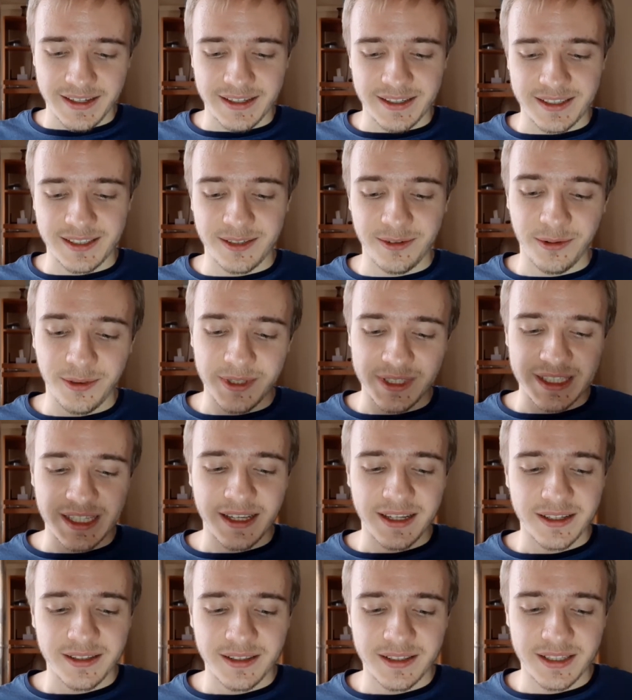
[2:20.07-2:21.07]
So the
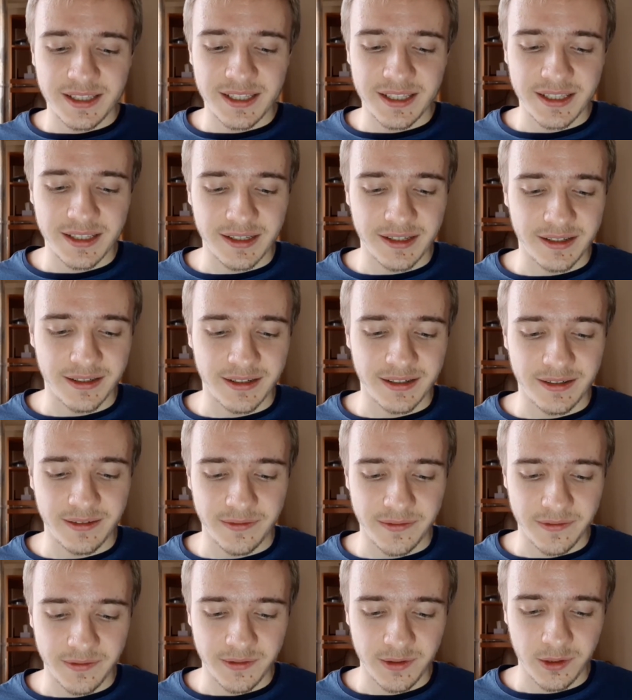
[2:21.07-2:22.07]
second,
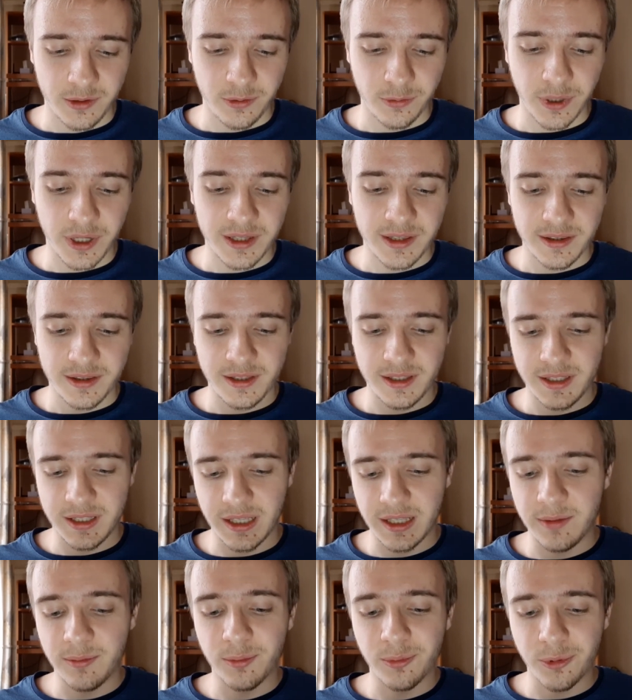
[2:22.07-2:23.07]
quite
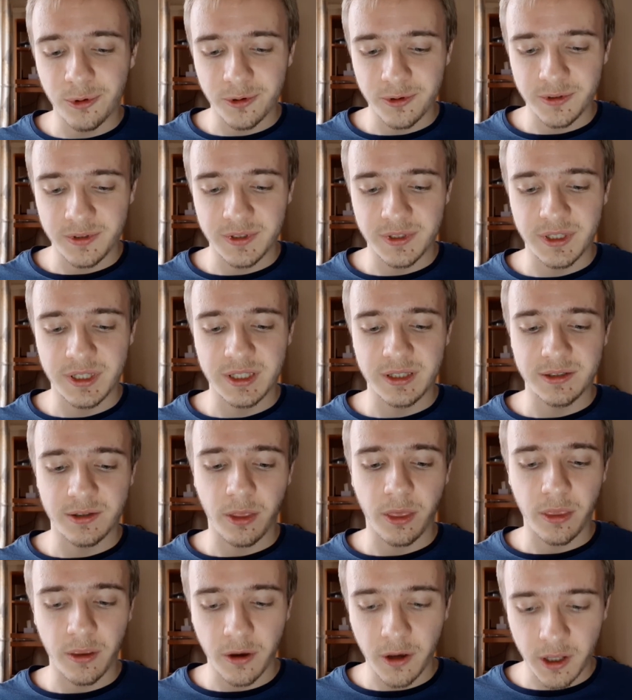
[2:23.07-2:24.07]
an important
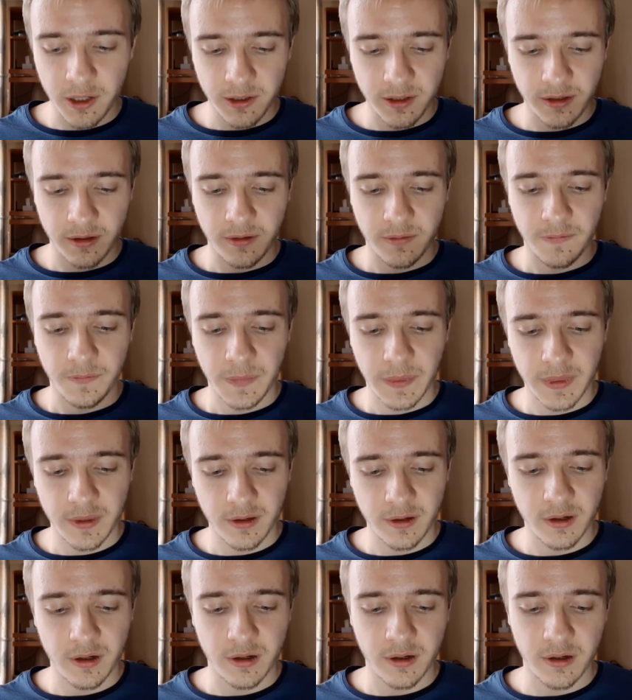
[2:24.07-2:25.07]
thought,
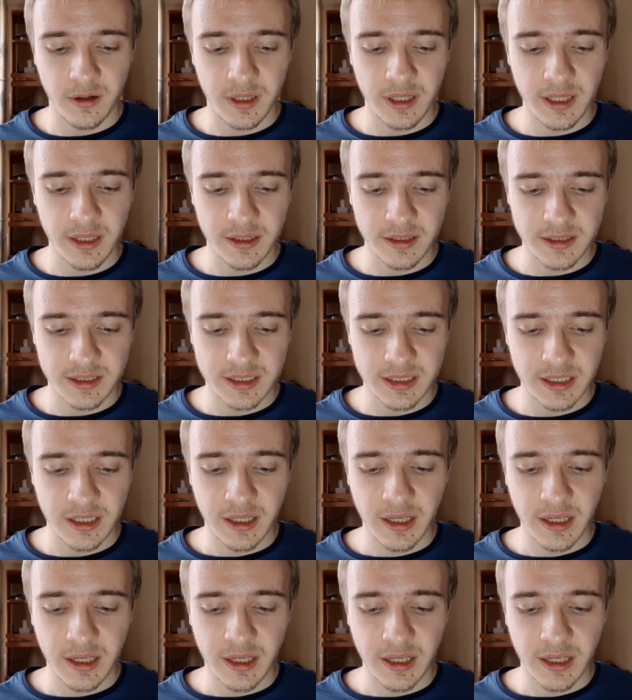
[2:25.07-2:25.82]
is